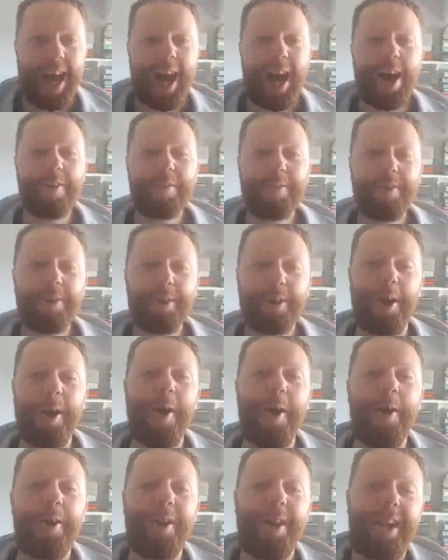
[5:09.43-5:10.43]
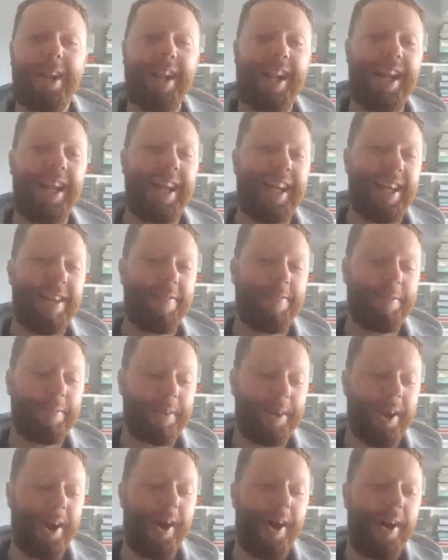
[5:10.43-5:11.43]
Connolly from
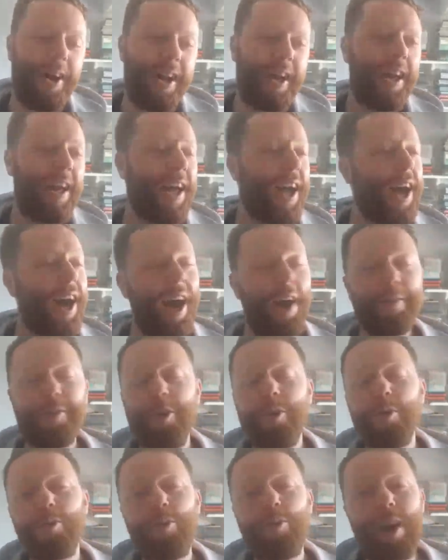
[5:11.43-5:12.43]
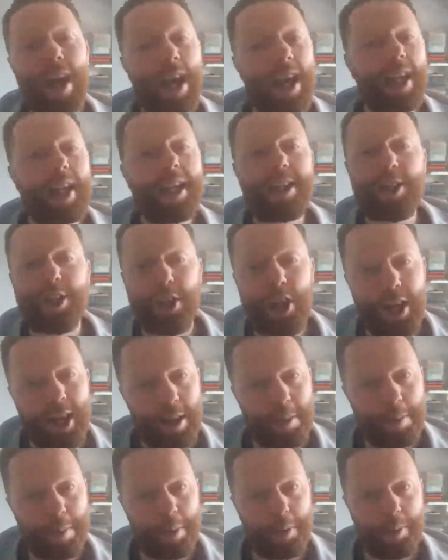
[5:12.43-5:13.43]
Cardiff. I've got really
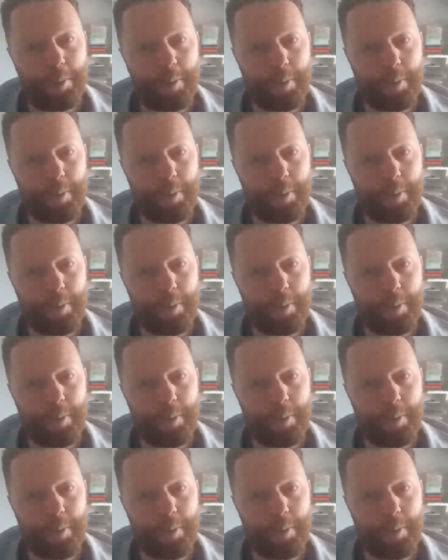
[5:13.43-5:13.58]
cheap